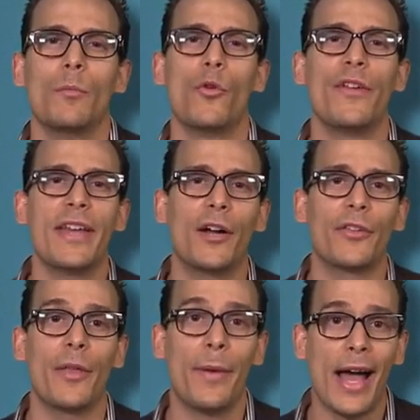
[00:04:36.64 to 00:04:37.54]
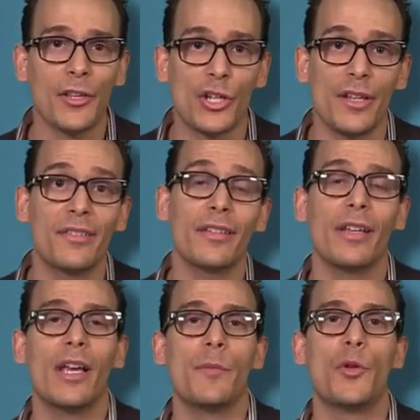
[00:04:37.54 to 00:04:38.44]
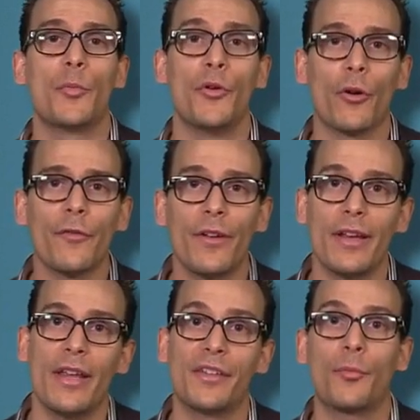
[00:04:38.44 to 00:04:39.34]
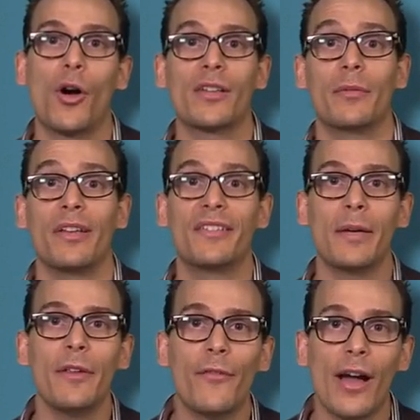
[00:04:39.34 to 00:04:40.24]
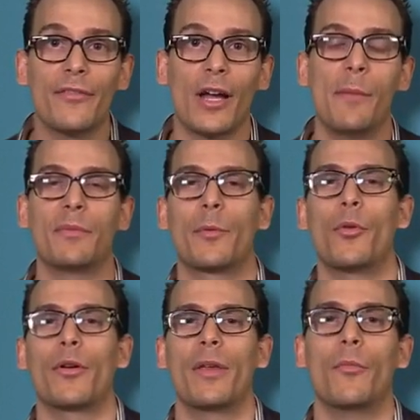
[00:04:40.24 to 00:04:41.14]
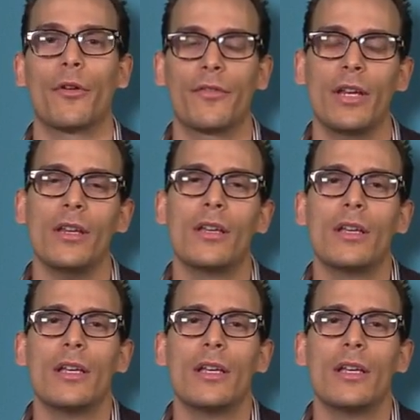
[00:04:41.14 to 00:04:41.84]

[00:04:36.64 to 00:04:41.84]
Moving down to the patches, buprenorphine is approximately 75 times more potent than morphine,